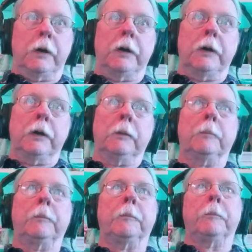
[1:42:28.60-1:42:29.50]
I,
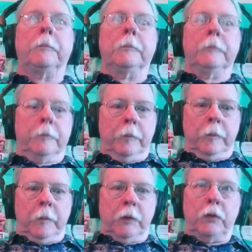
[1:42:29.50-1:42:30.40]

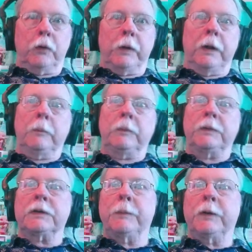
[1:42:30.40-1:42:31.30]
Control M,
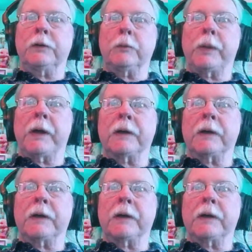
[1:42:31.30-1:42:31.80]
just to make sure blacks are